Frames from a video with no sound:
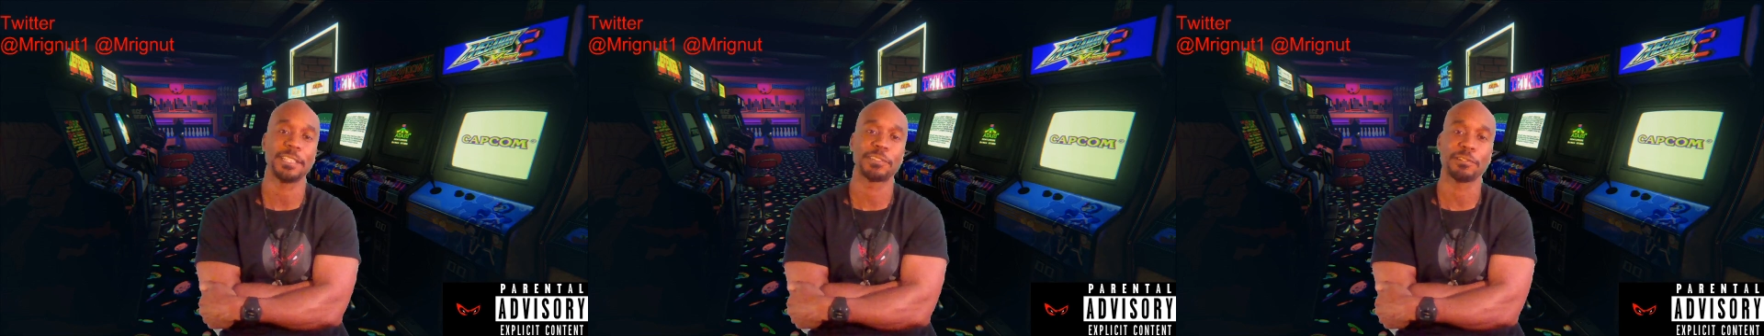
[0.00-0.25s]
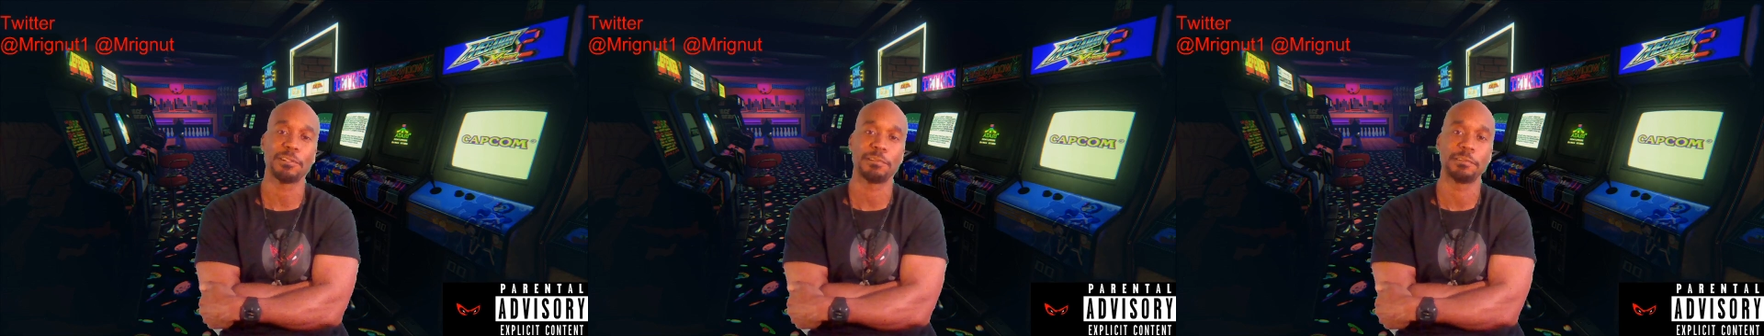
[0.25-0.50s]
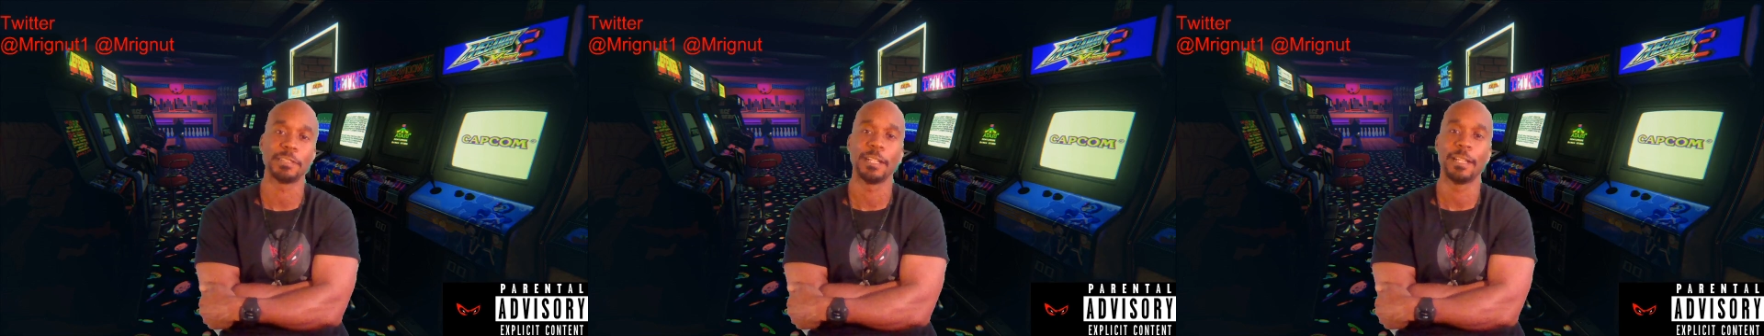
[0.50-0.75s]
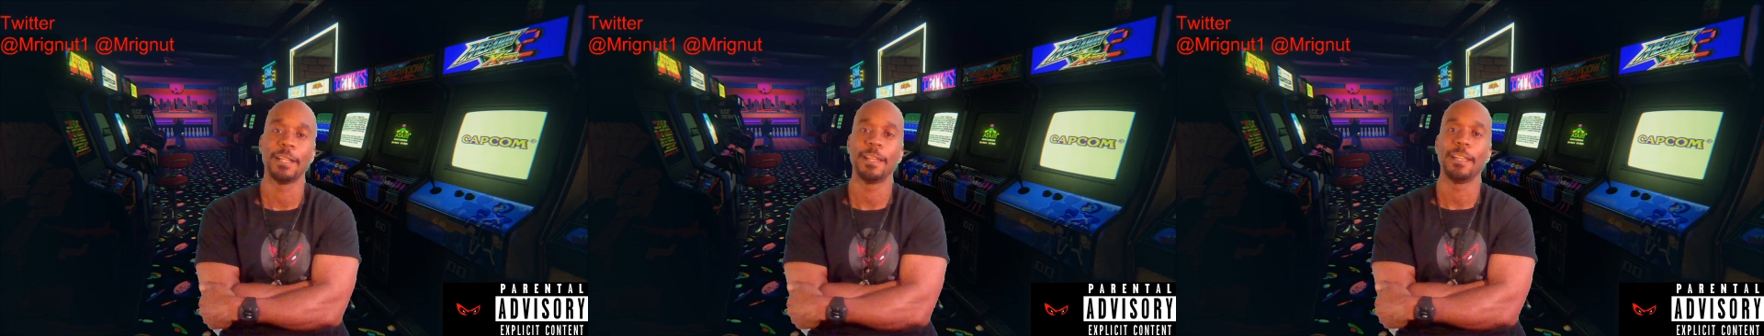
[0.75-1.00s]
troll
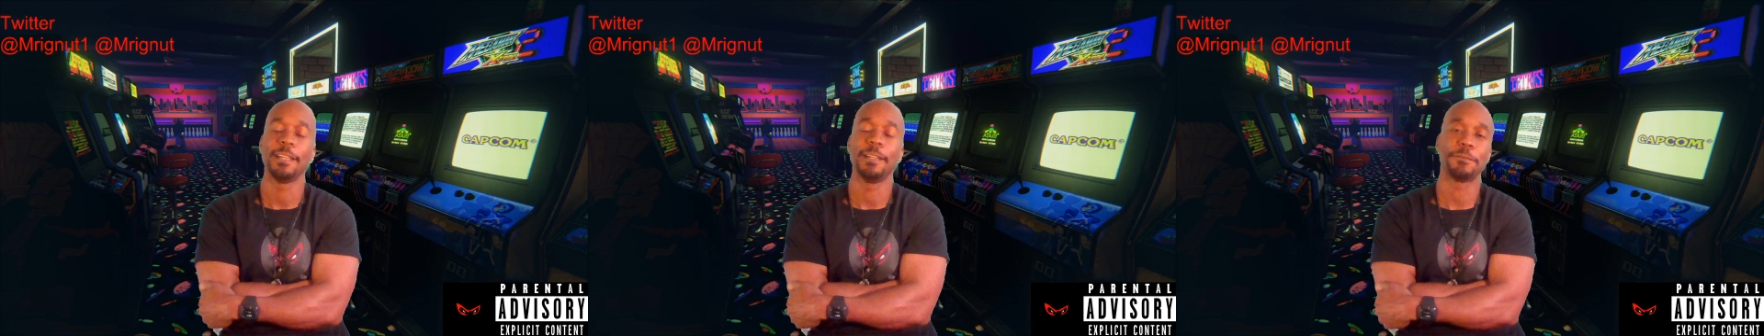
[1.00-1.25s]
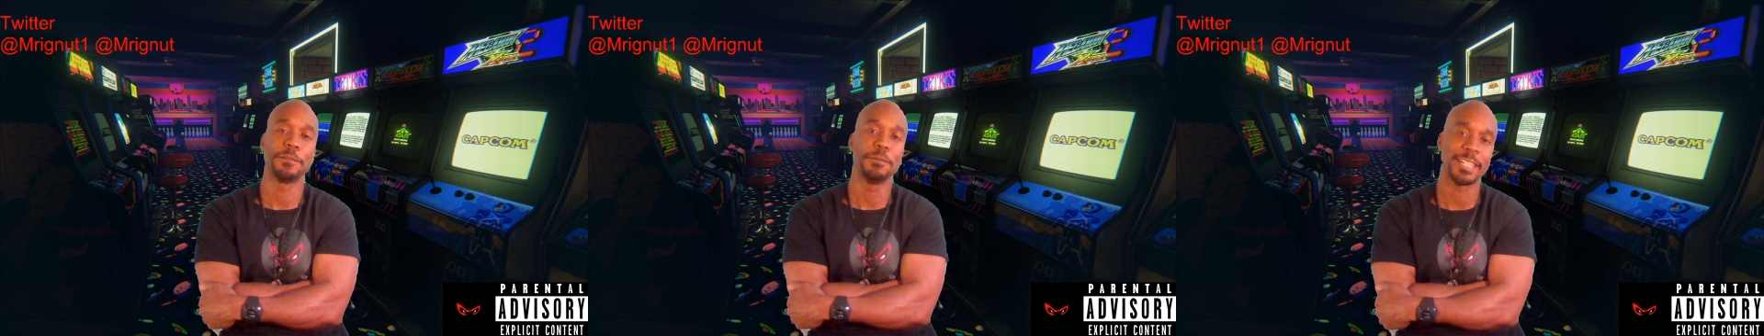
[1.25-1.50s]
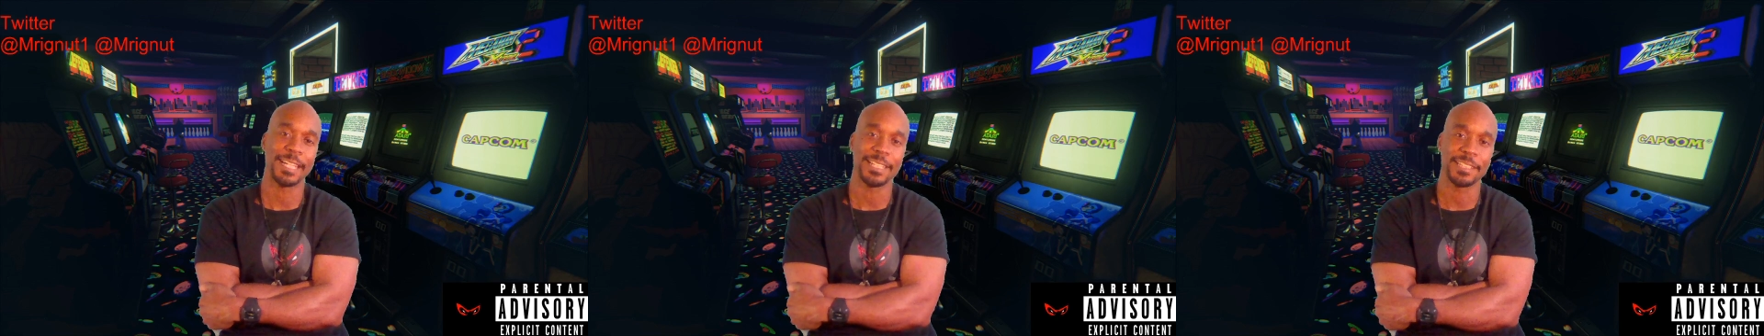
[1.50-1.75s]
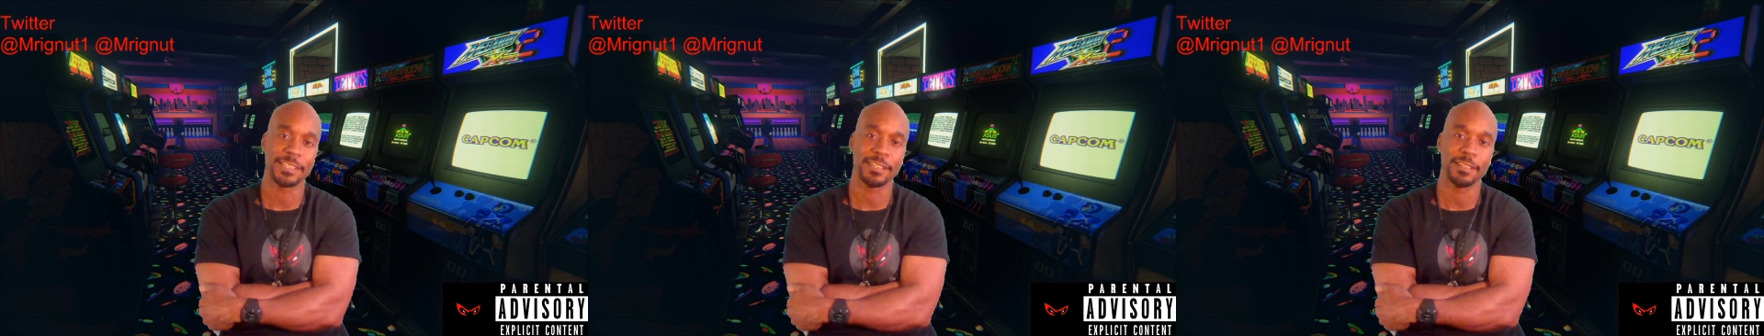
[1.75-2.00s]
if you
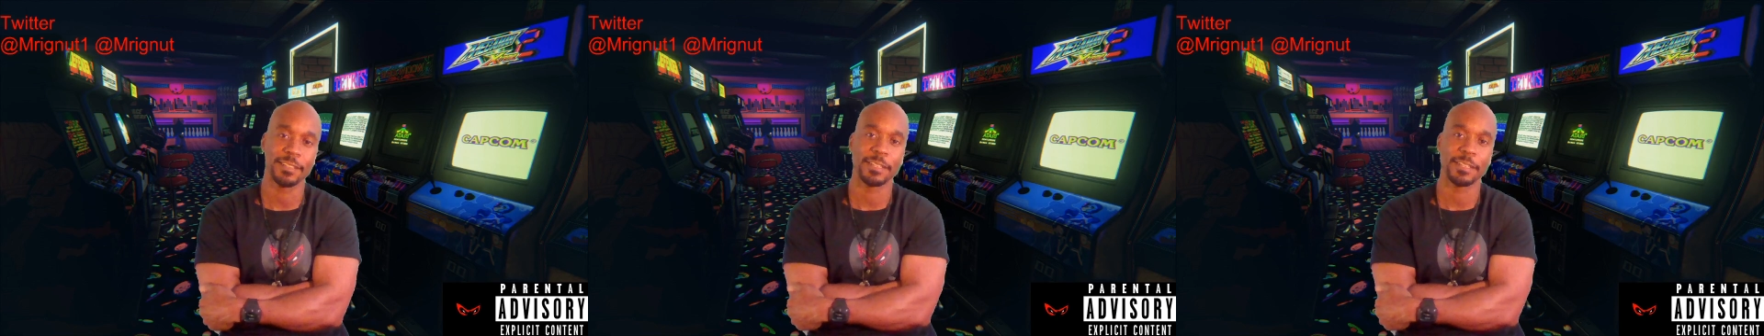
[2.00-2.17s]
catch it,